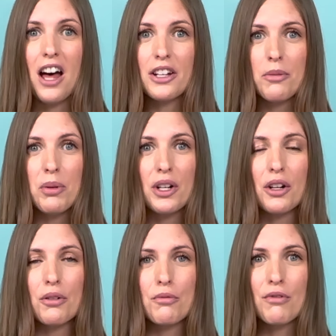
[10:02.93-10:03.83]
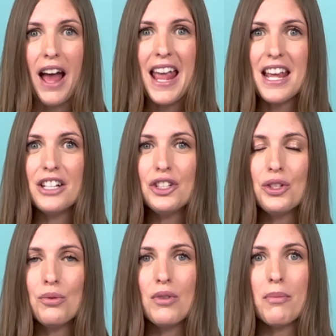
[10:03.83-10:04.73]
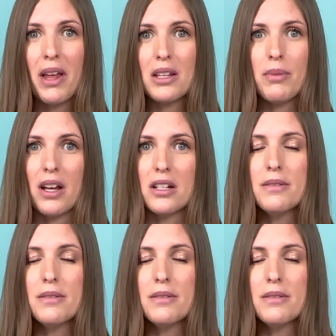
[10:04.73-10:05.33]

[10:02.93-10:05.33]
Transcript: and put it right into the belly button.